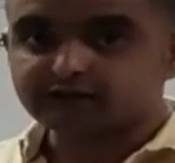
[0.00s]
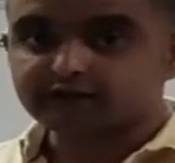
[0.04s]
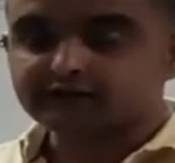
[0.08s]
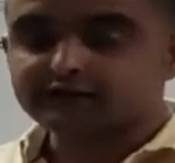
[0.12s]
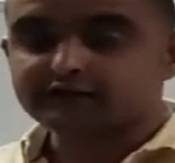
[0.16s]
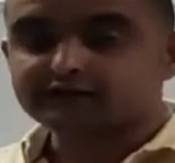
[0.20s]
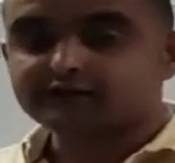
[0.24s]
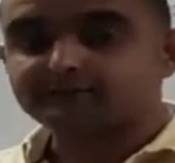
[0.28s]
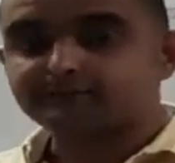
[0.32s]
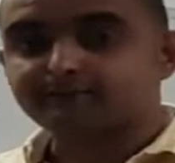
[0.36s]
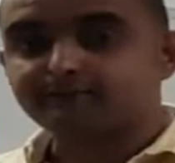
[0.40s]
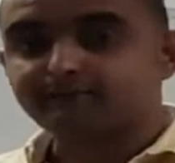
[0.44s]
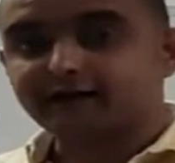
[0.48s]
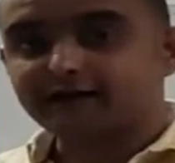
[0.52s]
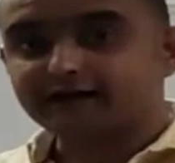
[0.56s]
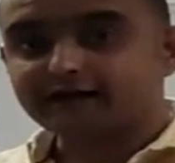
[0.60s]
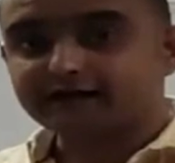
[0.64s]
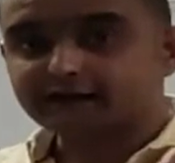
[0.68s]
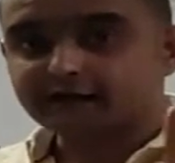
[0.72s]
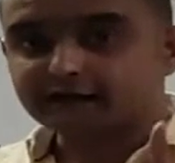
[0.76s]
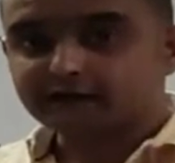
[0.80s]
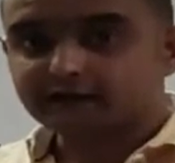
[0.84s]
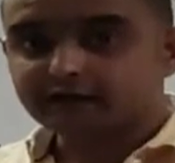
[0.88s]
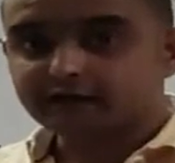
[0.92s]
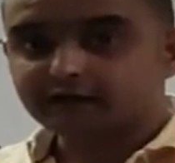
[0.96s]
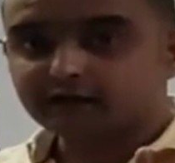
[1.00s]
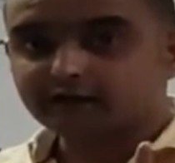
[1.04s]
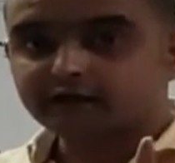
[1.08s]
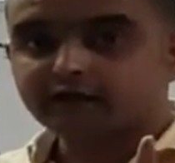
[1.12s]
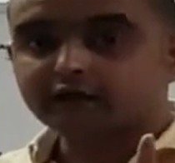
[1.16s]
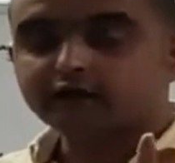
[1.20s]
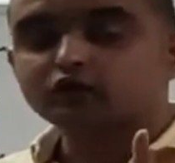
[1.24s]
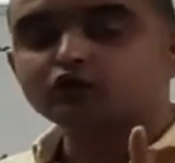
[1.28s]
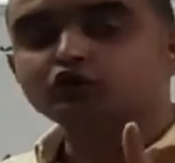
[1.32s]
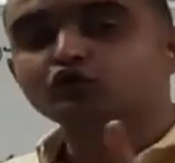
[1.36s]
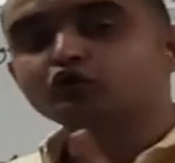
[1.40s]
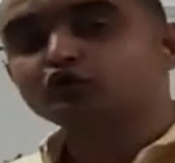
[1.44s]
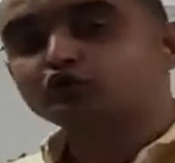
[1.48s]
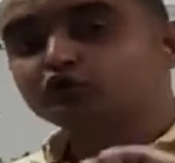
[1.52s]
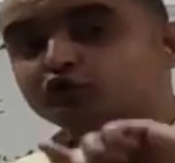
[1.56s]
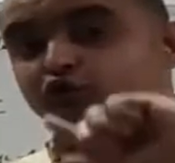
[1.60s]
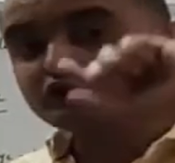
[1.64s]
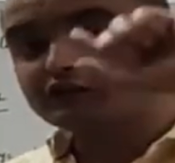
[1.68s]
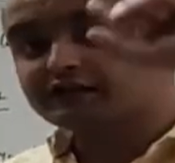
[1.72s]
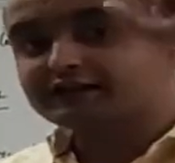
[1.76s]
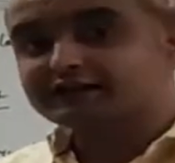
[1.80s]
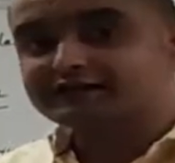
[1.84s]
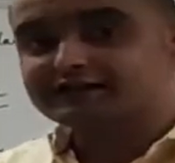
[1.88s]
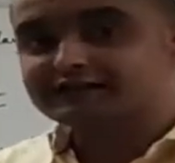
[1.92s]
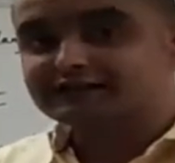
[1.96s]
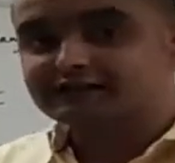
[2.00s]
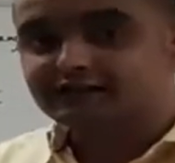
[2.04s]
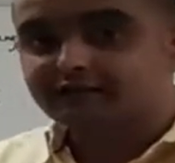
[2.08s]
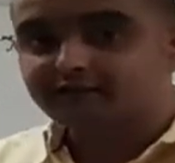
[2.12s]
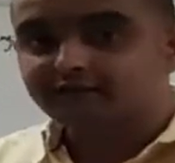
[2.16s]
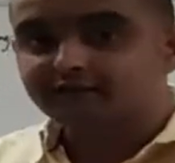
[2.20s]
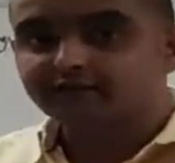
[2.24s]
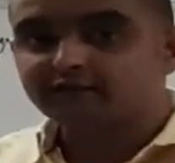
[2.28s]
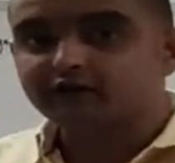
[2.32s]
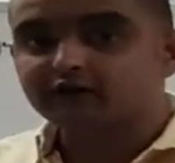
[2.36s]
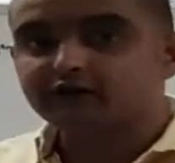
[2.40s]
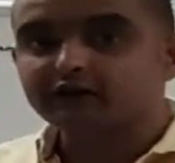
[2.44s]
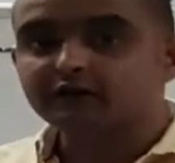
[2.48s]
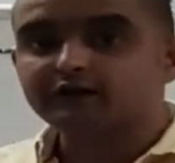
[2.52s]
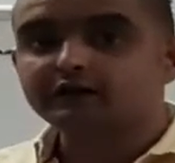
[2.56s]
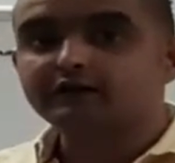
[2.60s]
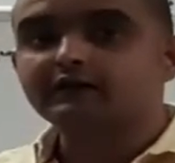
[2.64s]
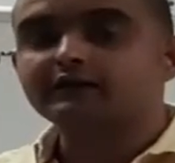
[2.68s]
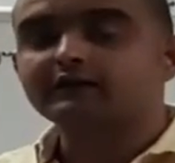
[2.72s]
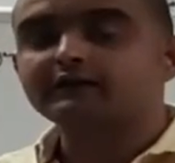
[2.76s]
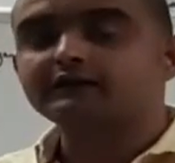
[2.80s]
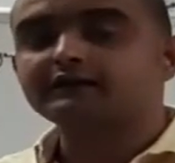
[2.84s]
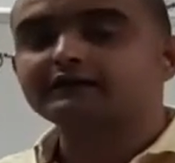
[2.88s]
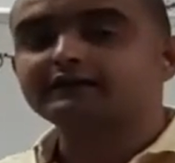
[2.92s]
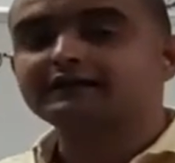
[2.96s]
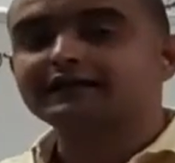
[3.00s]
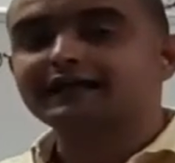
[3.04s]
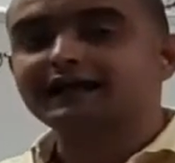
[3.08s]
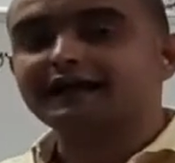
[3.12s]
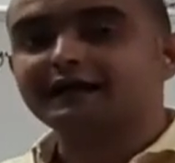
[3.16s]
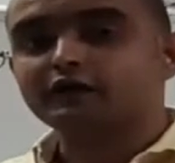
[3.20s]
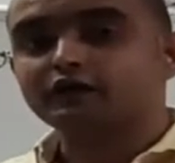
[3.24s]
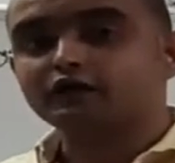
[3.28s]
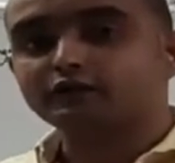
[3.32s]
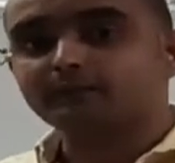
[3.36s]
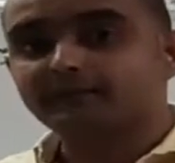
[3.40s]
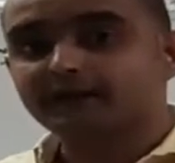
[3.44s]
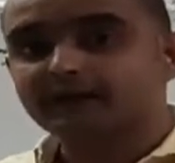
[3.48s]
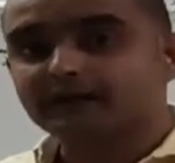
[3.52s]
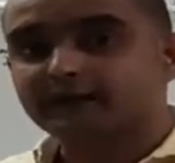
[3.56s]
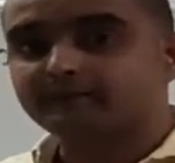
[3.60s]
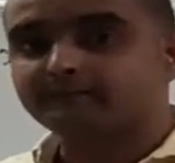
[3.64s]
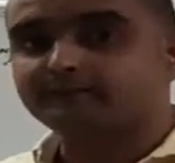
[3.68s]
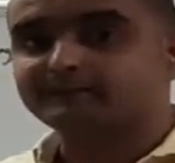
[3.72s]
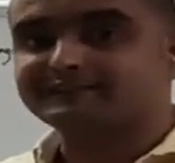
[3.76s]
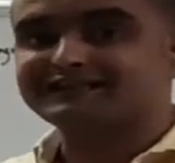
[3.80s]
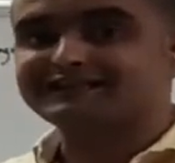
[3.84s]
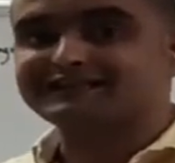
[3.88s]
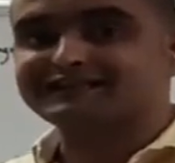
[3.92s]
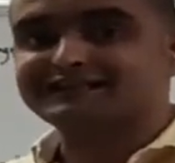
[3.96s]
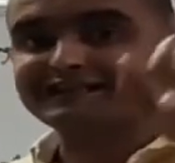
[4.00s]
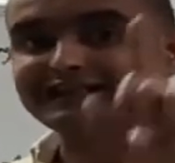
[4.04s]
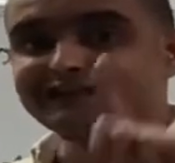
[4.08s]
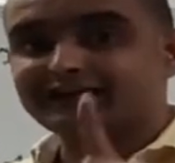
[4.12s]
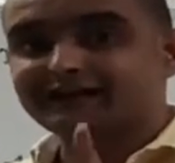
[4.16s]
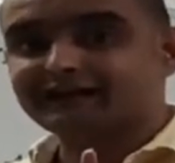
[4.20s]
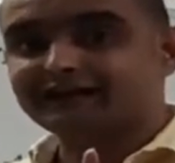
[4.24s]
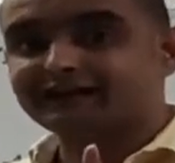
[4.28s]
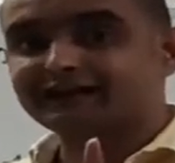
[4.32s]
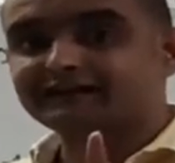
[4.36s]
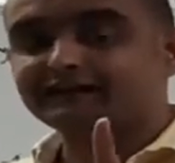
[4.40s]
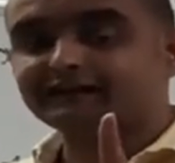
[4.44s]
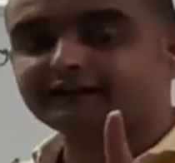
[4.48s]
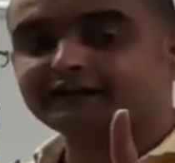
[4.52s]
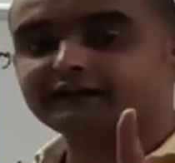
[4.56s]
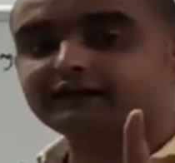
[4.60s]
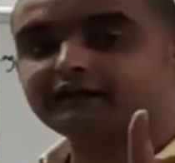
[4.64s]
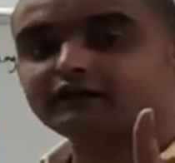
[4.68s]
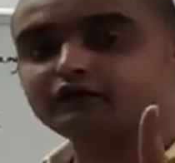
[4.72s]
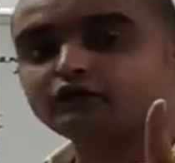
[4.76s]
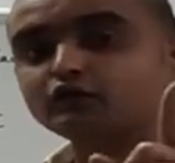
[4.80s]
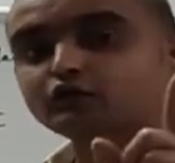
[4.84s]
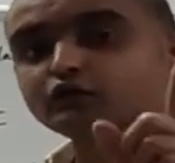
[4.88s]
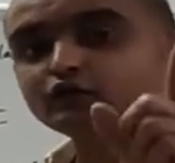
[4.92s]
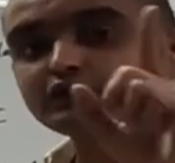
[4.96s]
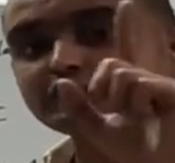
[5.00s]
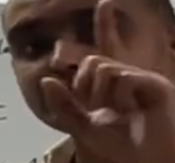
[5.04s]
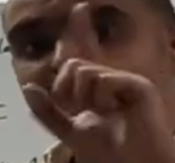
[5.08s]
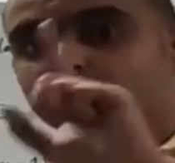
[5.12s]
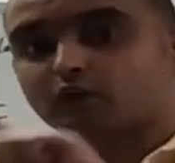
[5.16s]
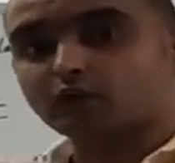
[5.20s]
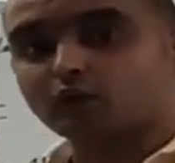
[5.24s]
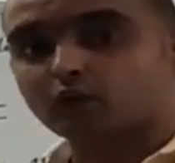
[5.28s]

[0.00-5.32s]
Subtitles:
It's better to use the same word than to make a mistake in using a